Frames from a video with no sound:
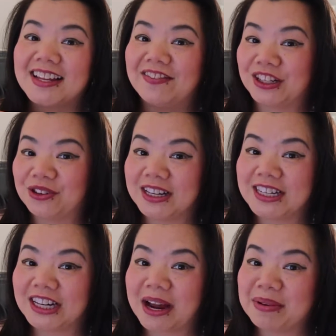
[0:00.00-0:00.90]
Victoria
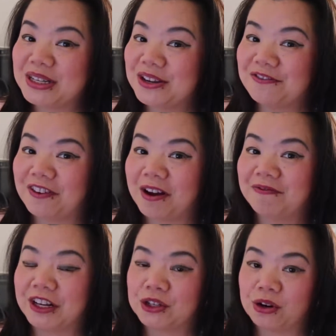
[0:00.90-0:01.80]
Terre coming to you
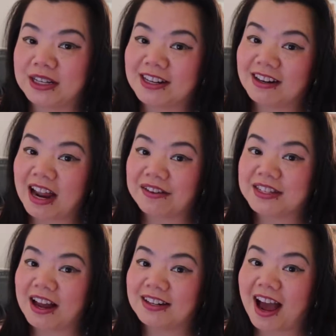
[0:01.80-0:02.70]
from
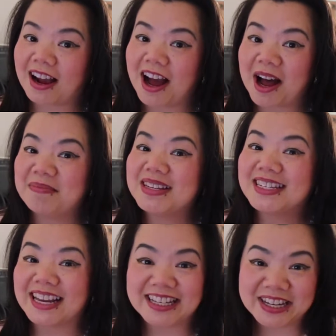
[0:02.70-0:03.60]
victoriaterrelifestyle.com.
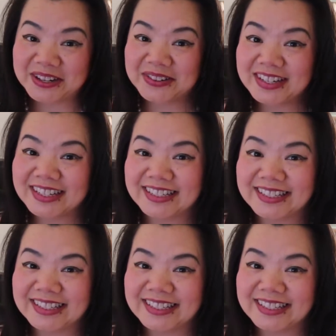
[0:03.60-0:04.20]
Stay tuned.